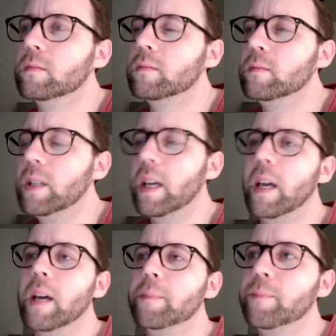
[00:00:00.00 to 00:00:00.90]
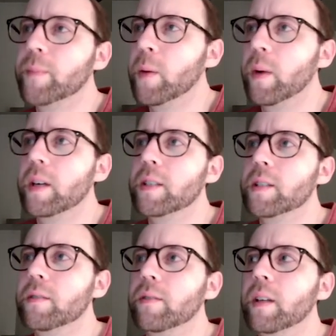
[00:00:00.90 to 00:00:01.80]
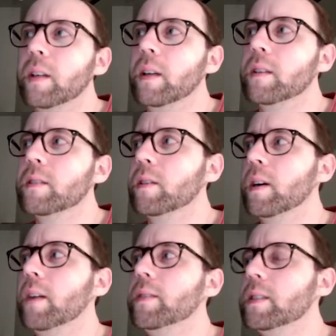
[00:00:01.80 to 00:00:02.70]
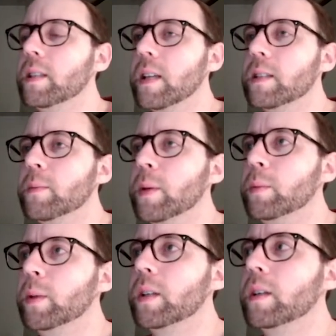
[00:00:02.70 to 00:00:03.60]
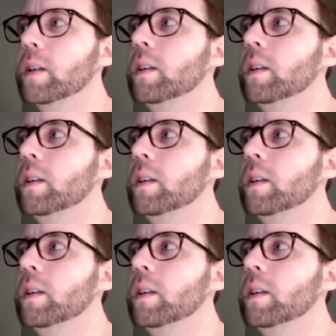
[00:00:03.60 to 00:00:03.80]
Yeah, they wanted to just defend there, so obviously that's a big blunder.